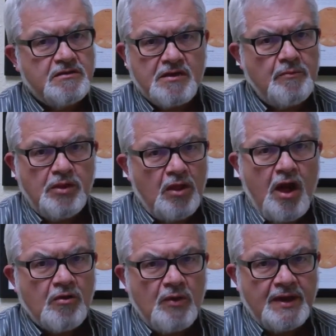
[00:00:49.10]
come a
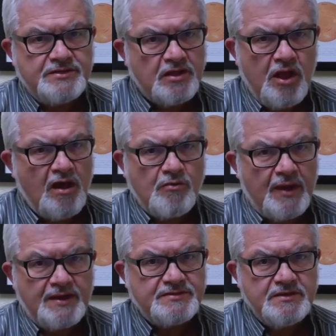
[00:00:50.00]
long ways, a long
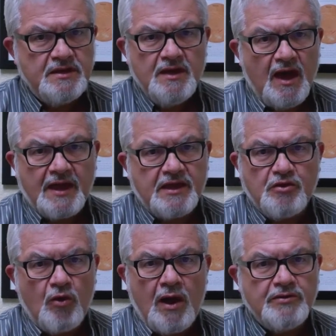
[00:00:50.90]
ways. I can
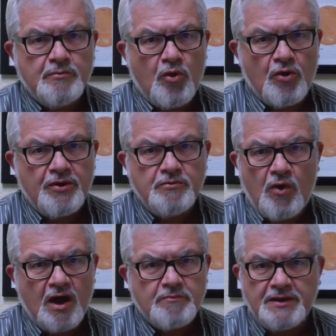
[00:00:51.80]
go out in the morning,
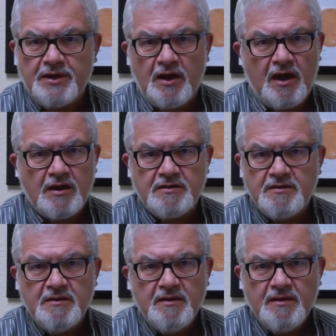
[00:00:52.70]
walk my dog,
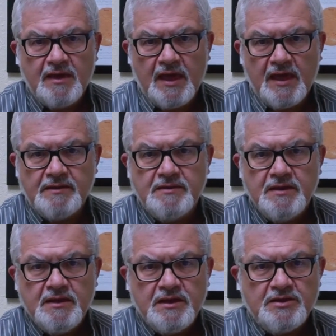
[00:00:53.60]
and
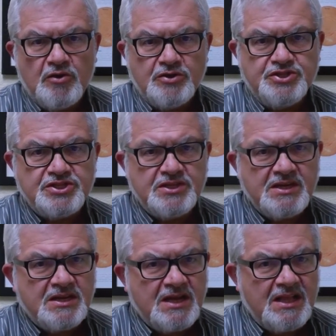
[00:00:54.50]
you know, it just
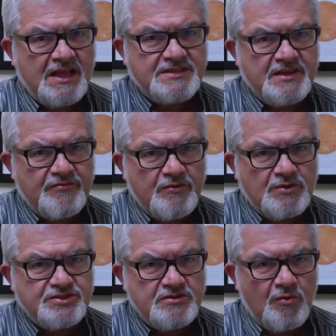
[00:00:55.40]
clicks every
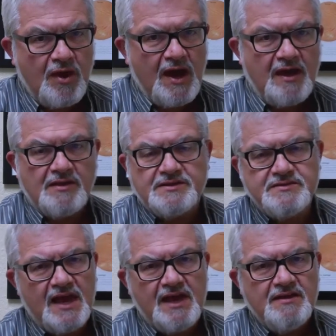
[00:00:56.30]
once in a while. It's
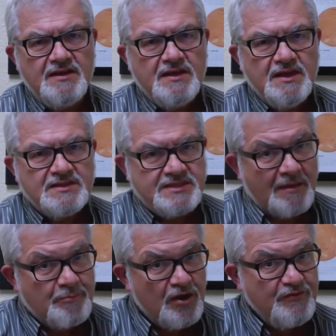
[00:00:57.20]
not, it's
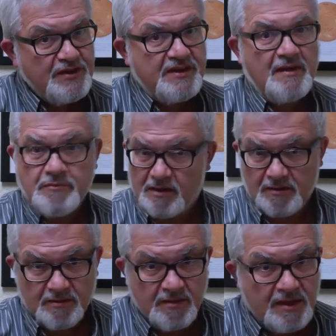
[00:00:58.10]
not perfect yet, but
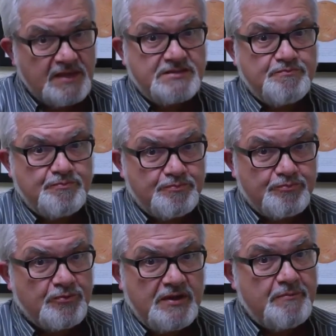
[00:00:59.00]
it's
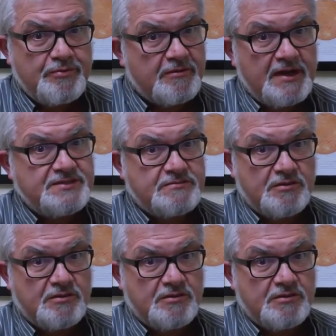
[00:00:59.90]
really progressed